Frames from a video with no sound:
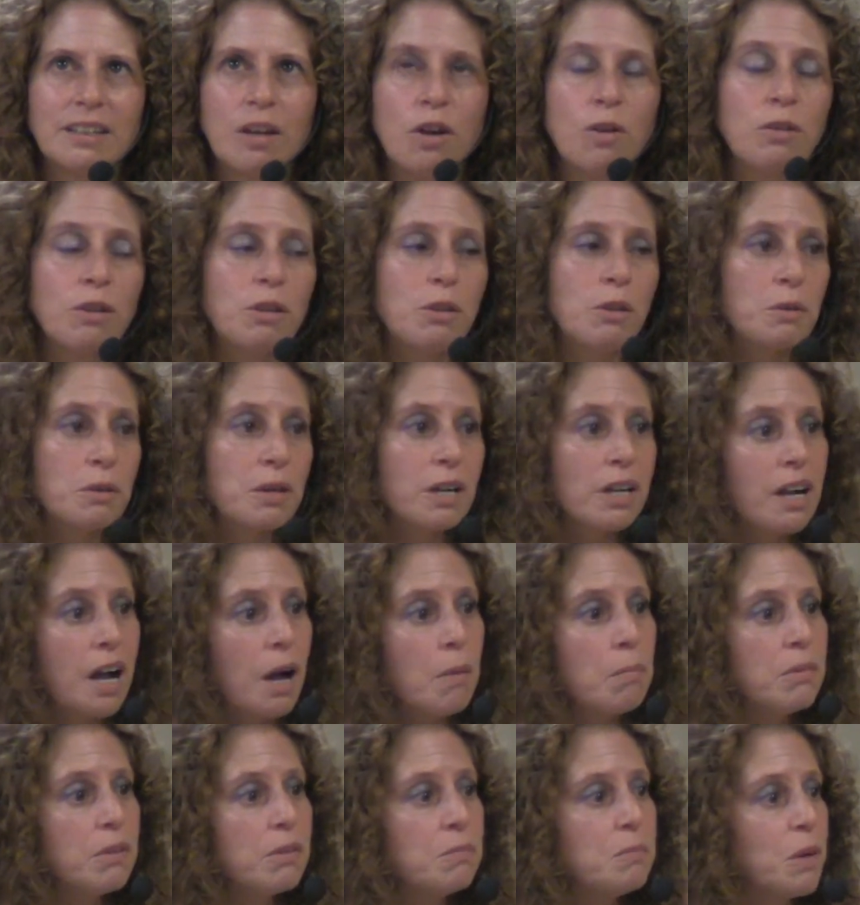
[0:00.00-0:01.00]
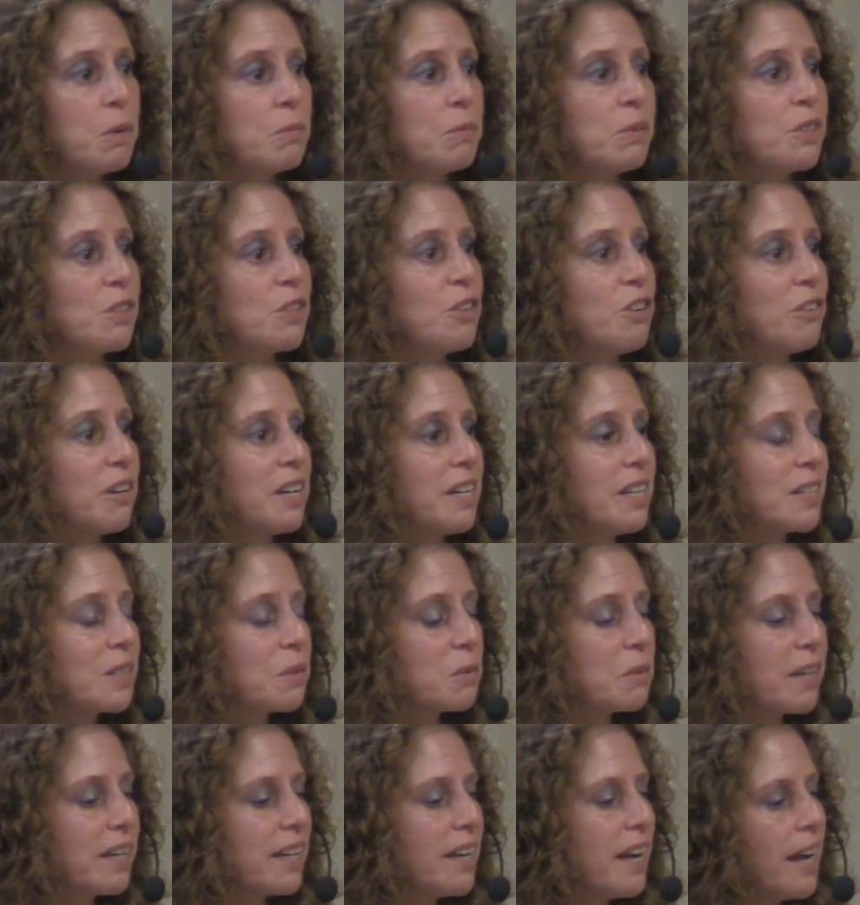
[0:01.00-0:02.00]
Although there were a couple of moments of
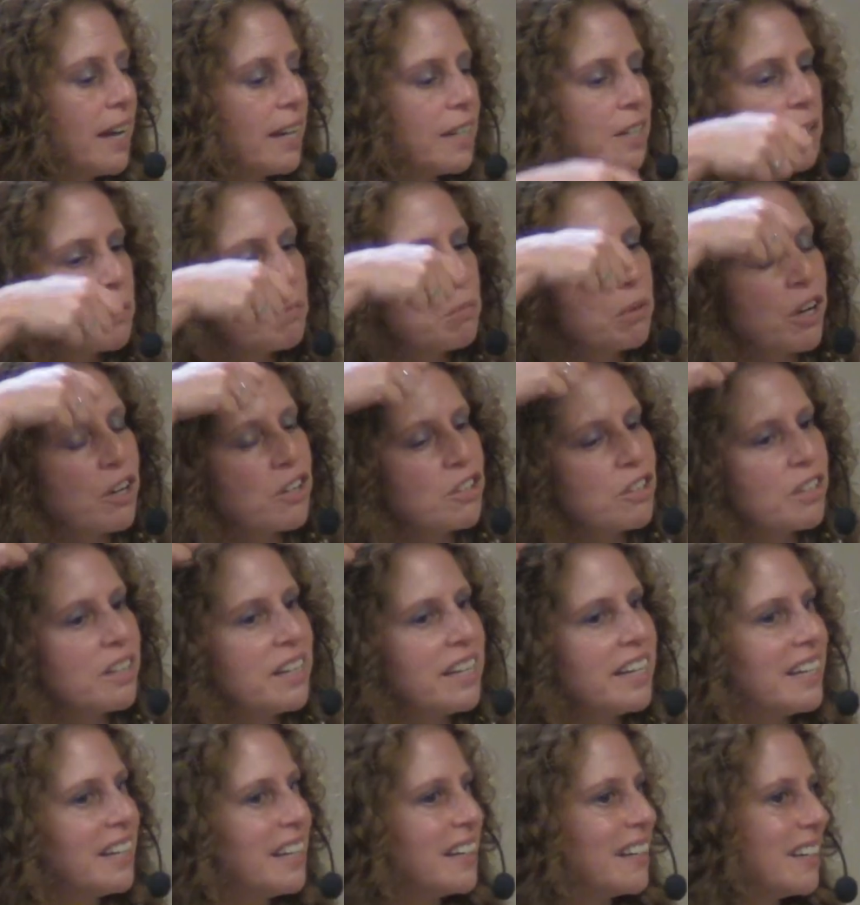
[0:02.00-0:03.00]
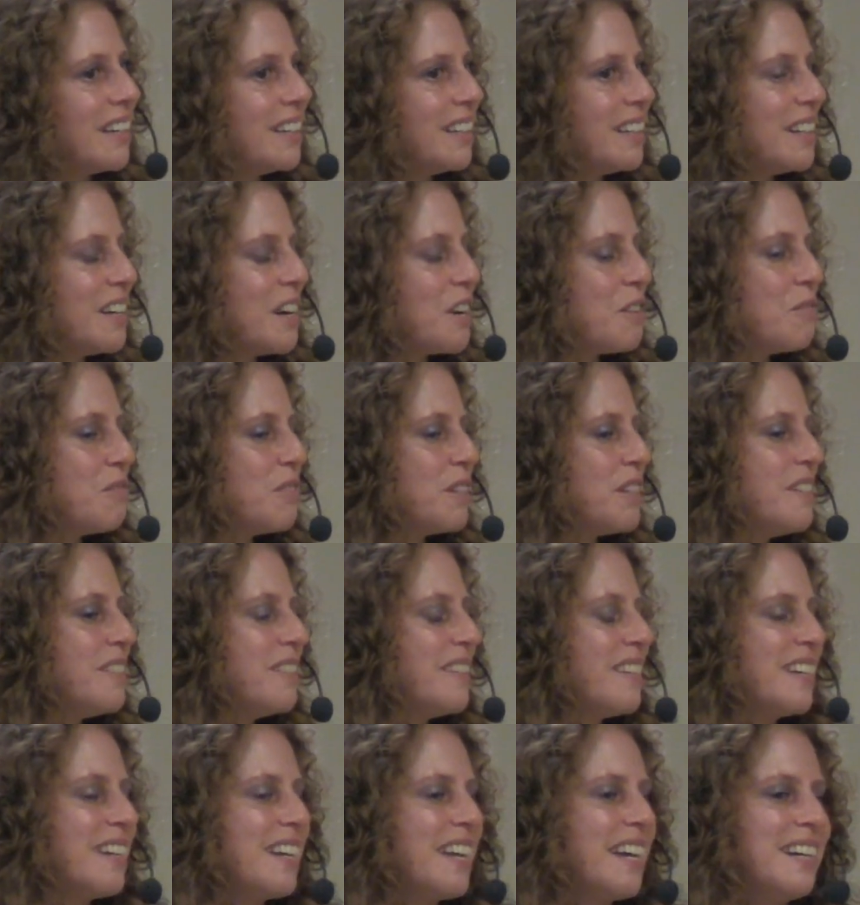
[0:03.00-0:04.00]
grace when I got to brush her hair. I
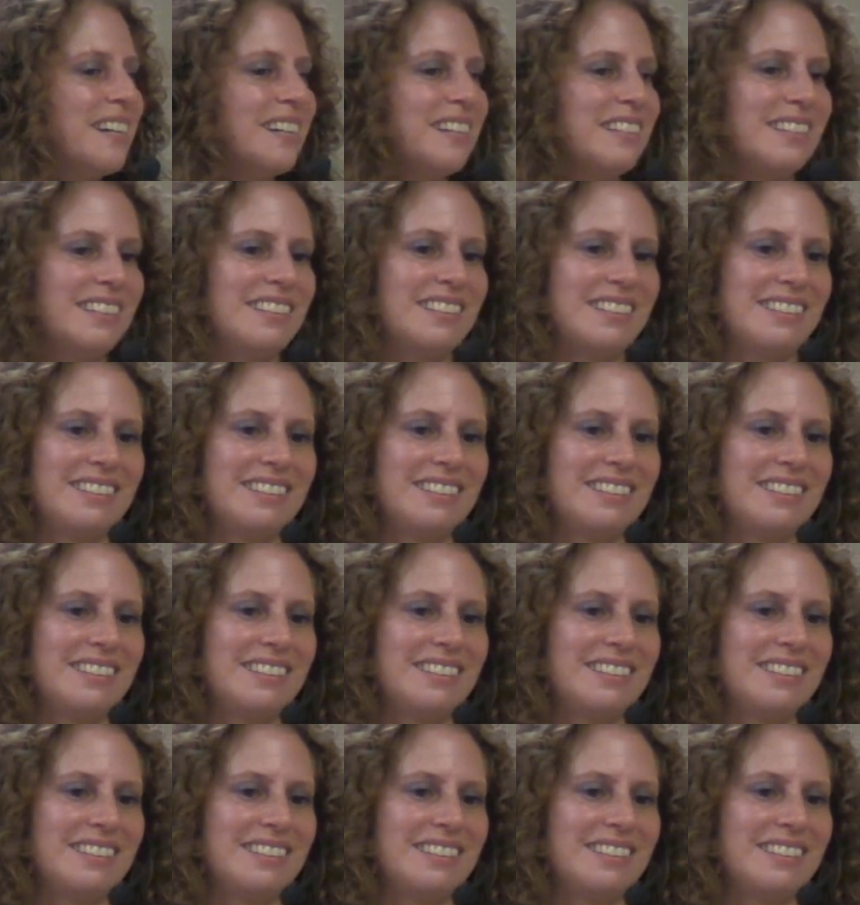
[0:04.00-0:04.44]
figured that out.